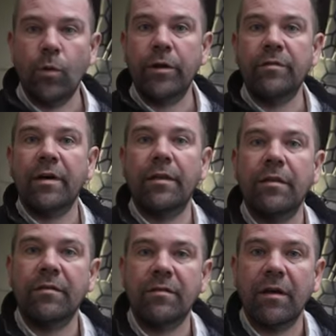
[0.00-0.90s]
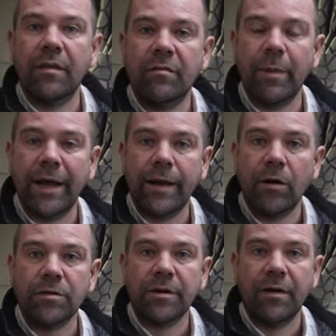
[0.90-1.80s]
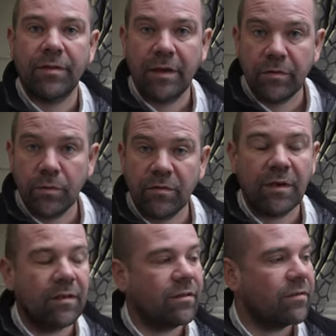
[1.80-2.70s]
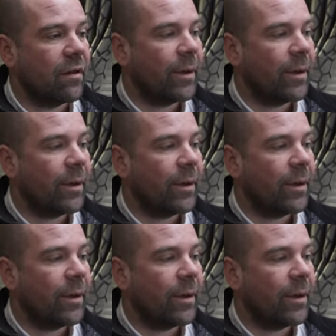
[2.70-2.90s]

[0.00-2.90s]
we're inside this Bailey Autograph, the 816, as I